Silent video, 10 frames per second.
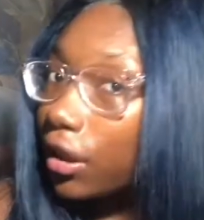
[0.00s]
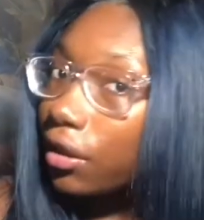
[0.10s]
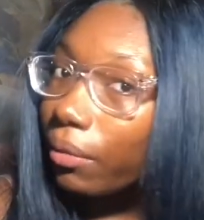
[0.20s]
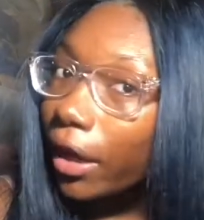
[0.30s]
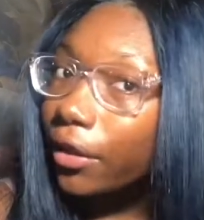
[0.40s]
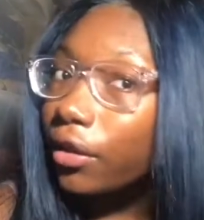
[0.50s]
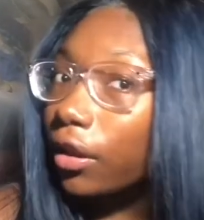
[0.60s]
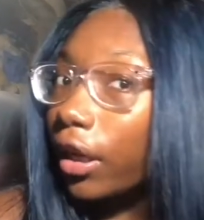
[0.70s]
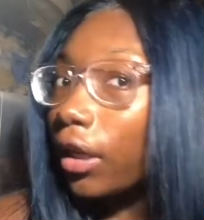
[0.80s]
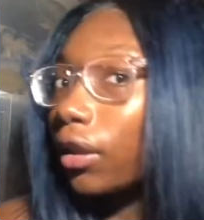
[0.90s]
Doesn't matter
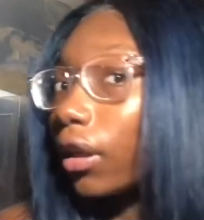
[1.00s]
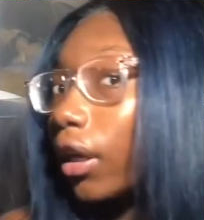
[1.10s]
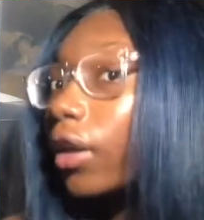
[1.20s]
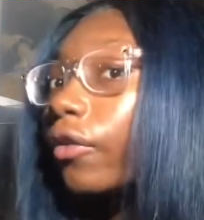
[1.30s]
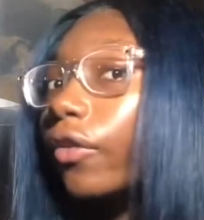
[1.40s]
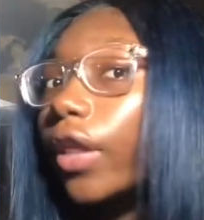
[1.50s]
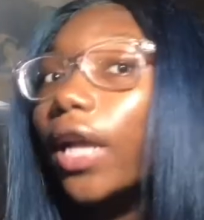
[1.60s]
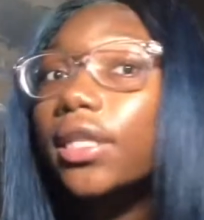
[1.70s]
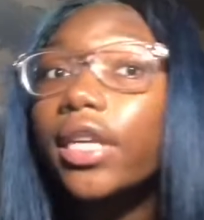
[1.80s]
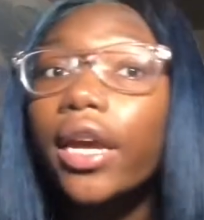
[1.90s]
the length. And for
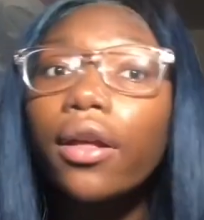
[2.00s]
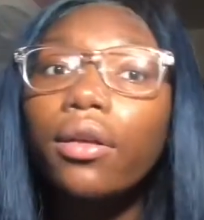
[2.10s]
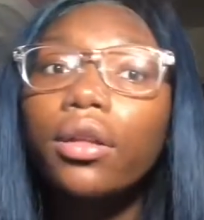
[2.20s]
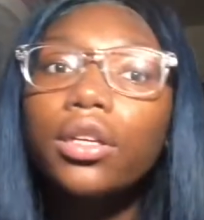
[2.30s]
that sale,